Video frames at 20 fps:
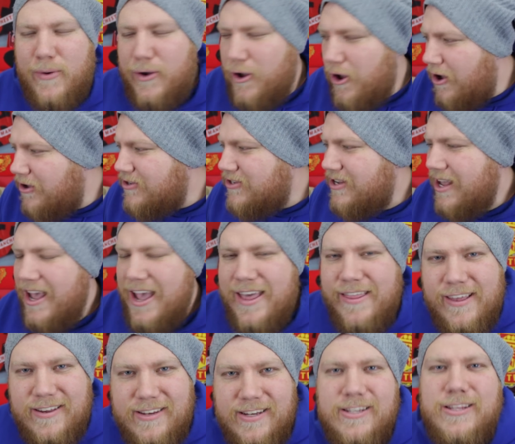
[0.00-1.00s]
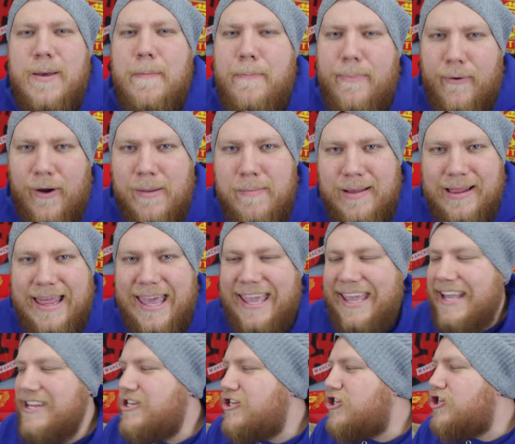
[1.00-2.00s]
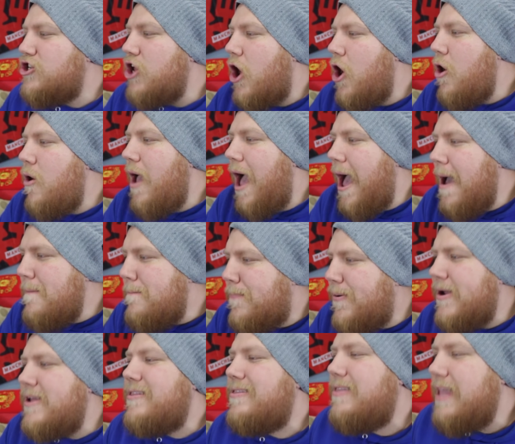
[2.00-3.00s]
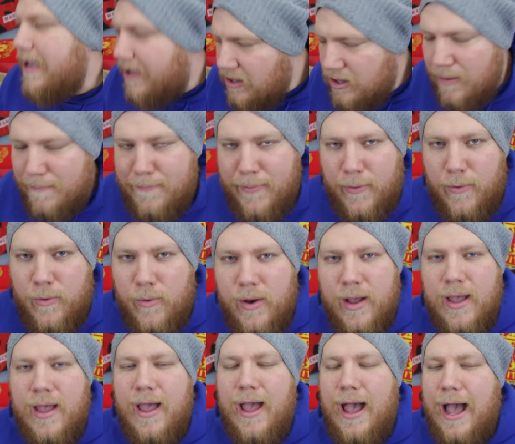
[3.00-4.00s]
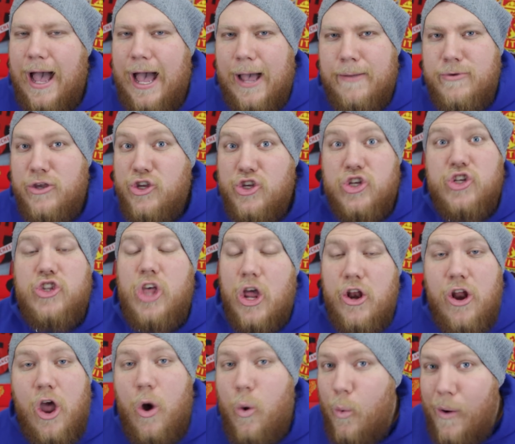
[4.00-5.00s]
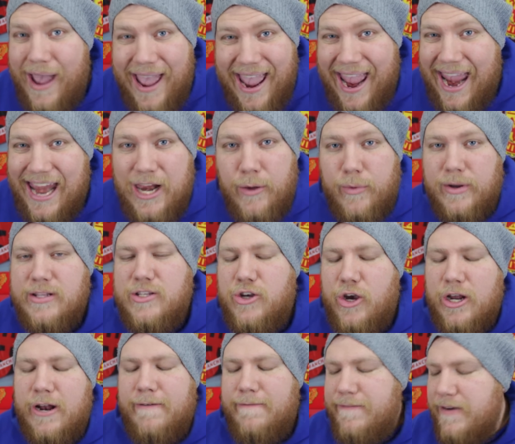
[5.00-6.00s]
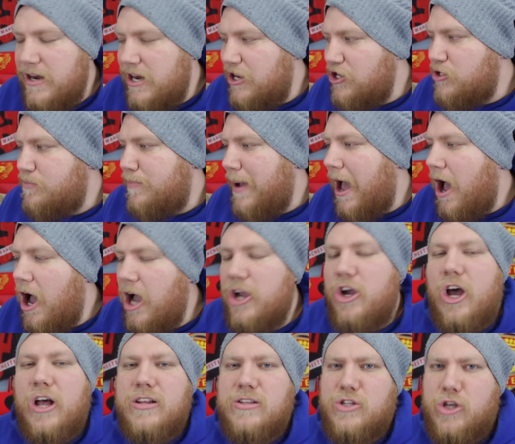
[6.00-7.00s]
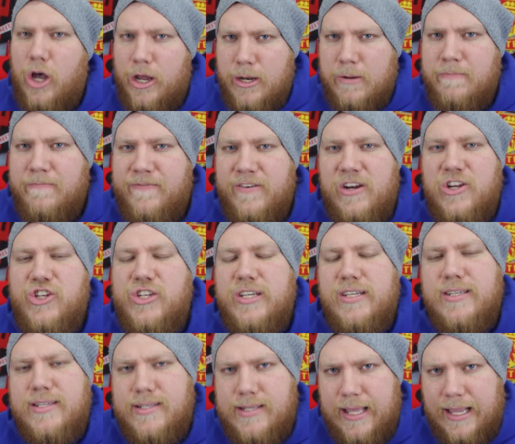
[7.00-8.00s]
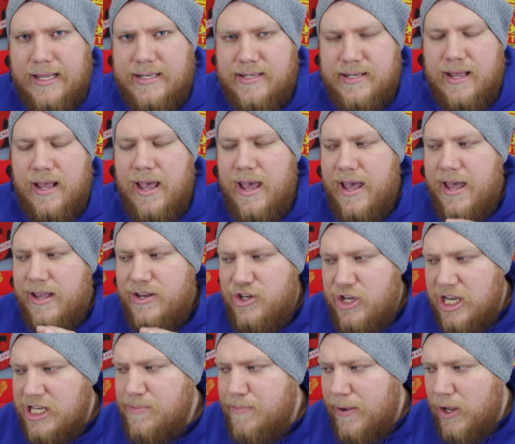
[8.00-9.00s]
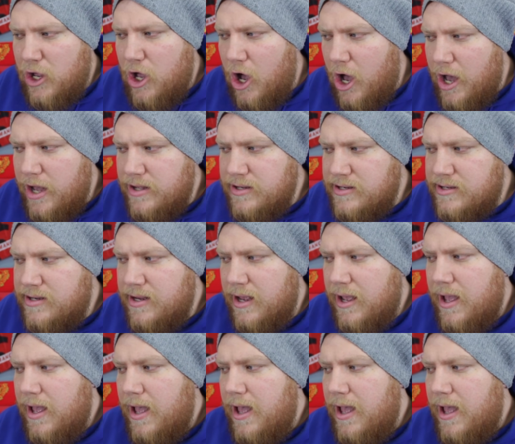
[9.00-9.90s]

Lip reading: because this is the Premier League. It's so unpredictable. You just don't know where anyone's going to finish. But I got Tottenham finishing 6th just because